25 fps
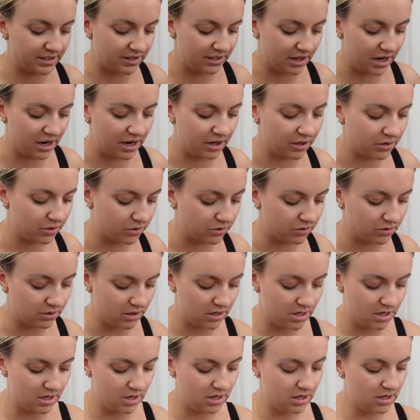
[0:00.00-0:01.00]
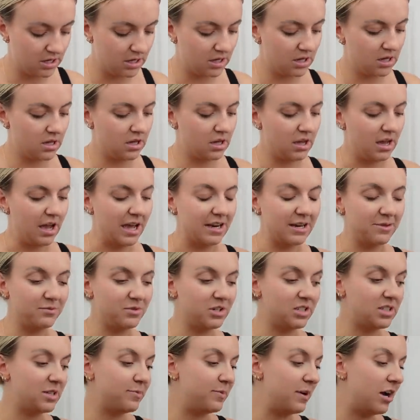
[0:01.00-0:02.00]
style. And I'm
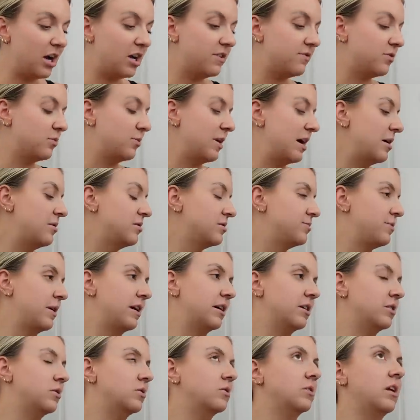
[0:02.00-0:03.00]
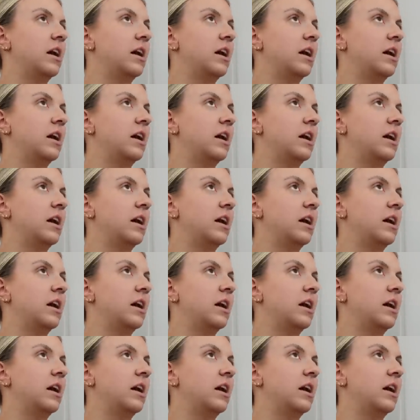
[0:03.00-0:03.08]
just a bit overwhelmed by it all.